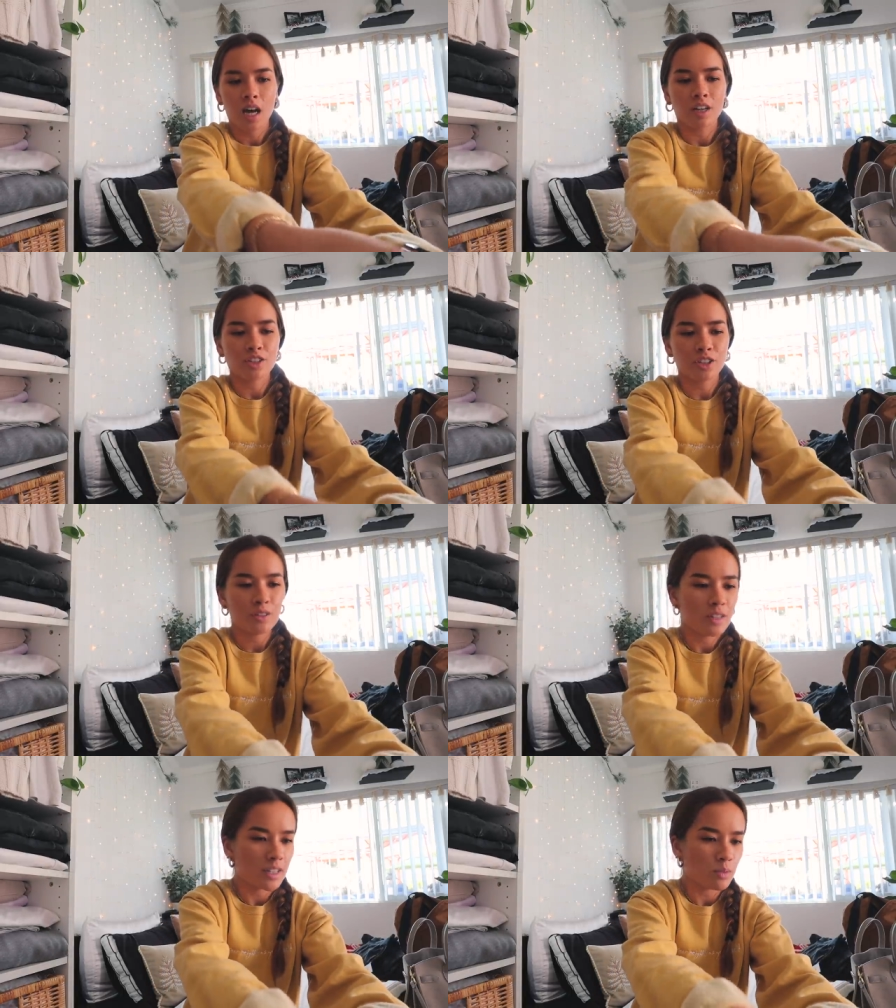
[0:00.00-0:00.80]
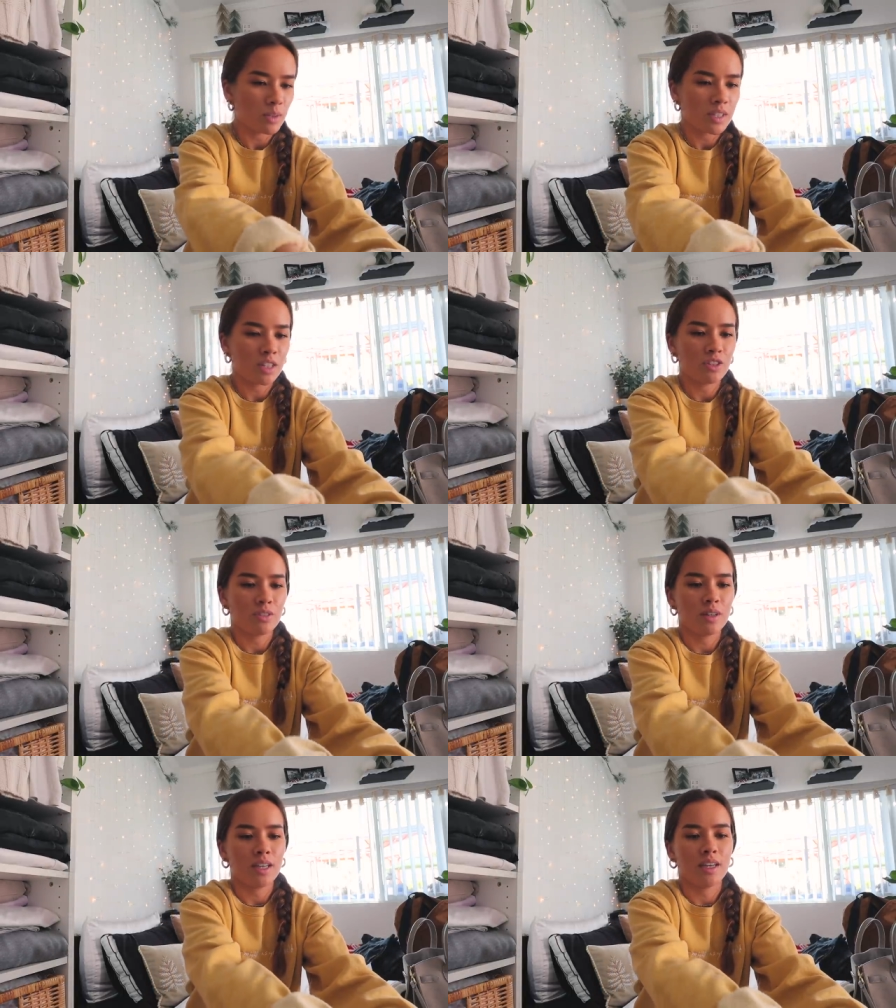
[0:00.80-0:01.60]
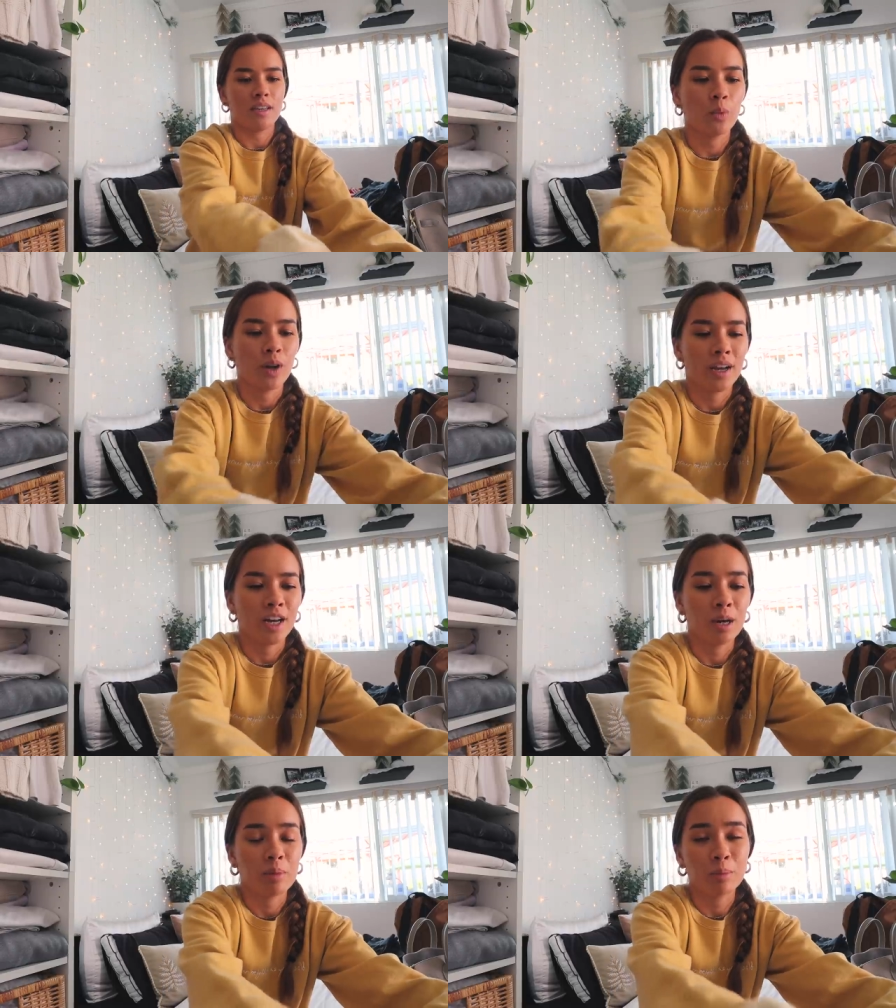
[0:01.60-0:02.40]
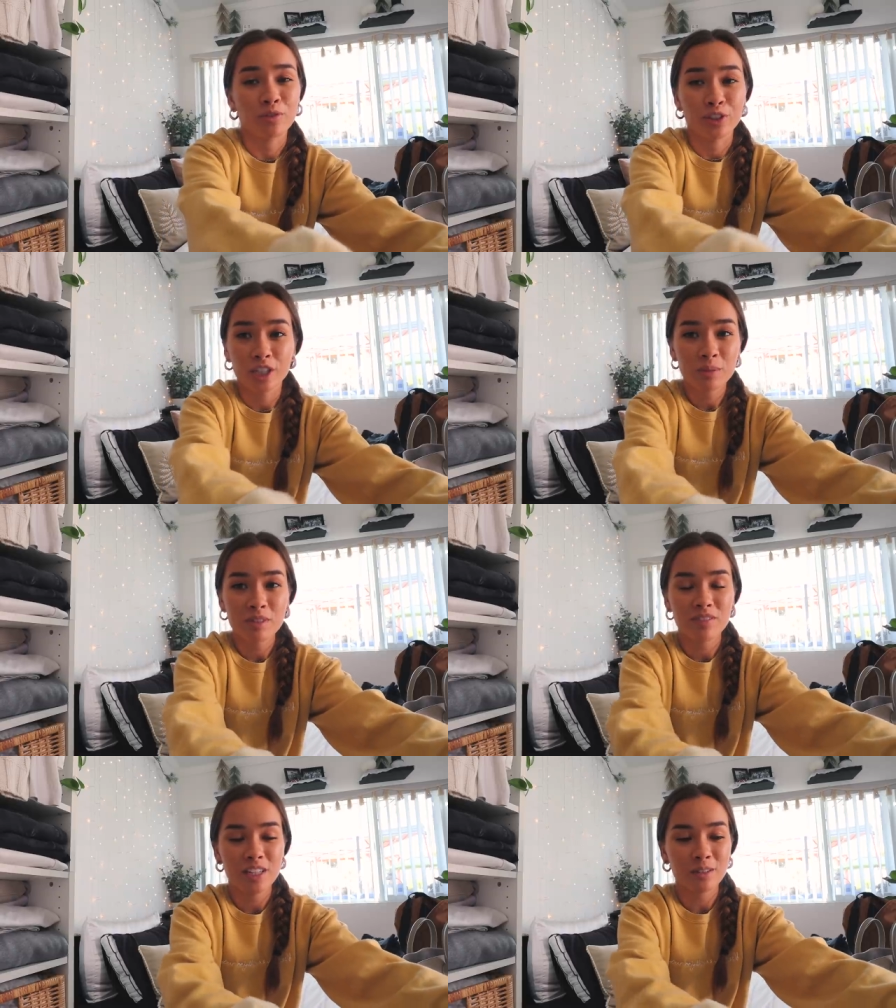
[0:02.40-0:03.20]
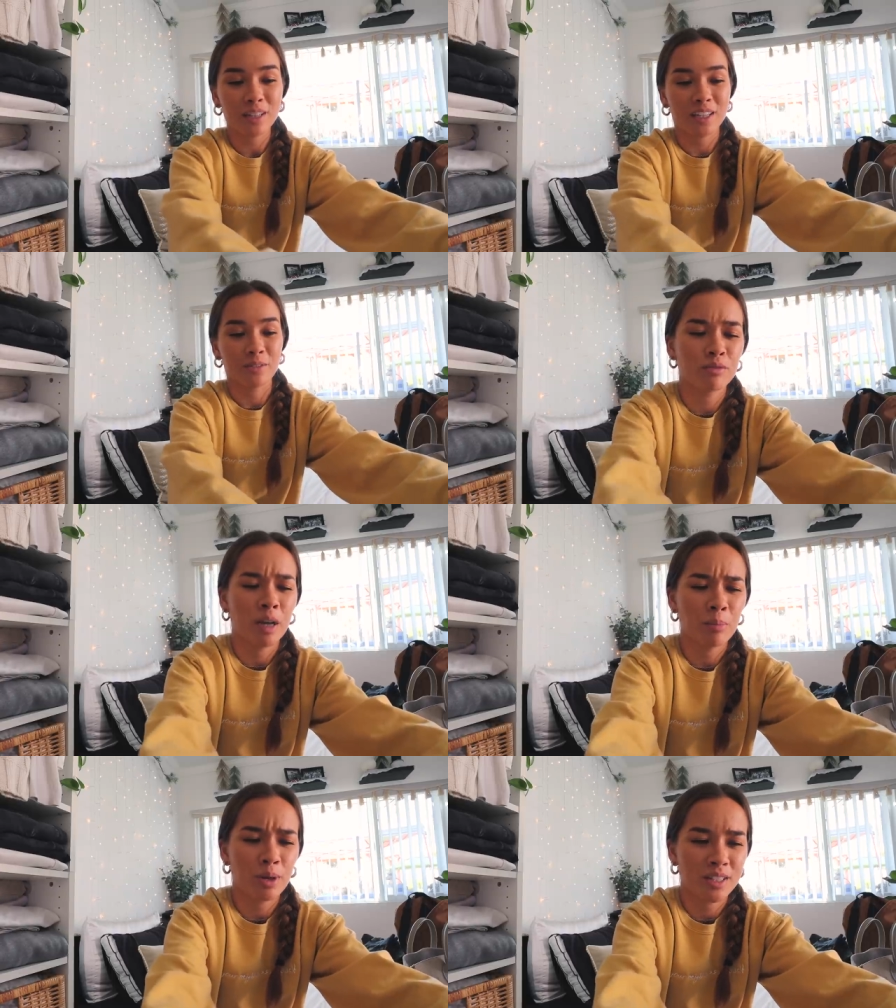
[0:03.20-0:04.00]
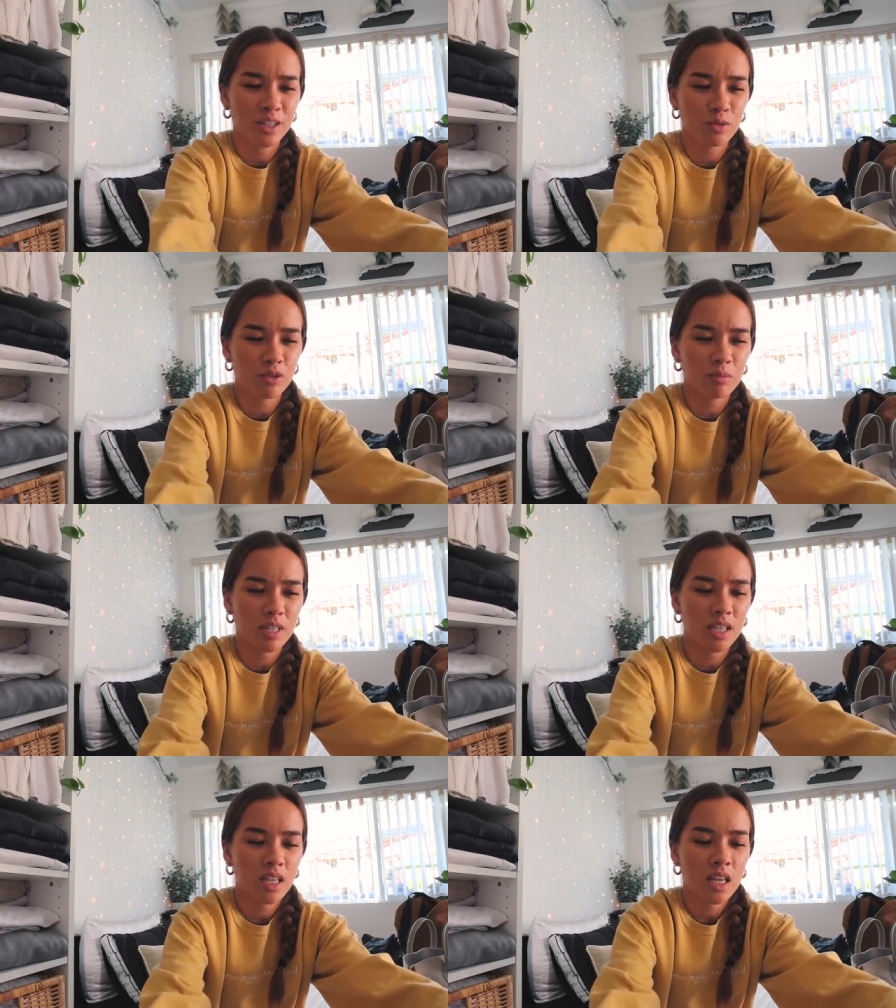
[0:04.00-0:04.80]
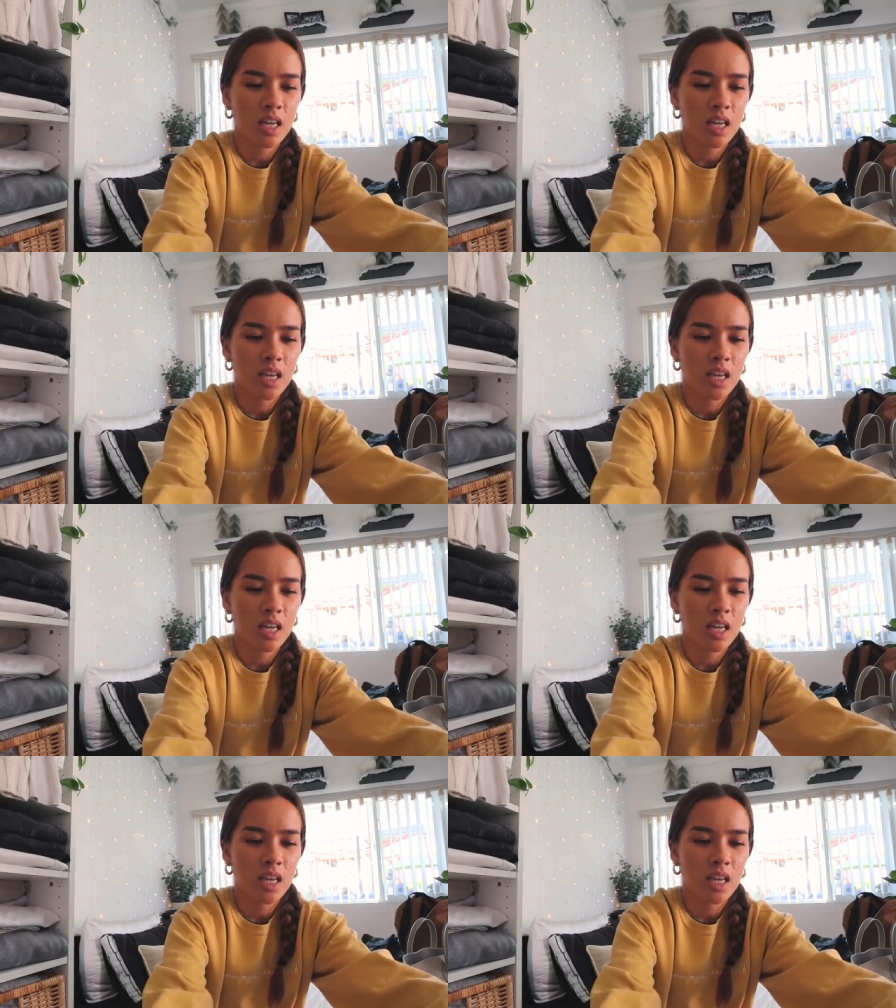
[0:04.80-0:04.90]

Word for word: I'll show you guys once I do a what I got people for Christmas video, like a wrap presents with me,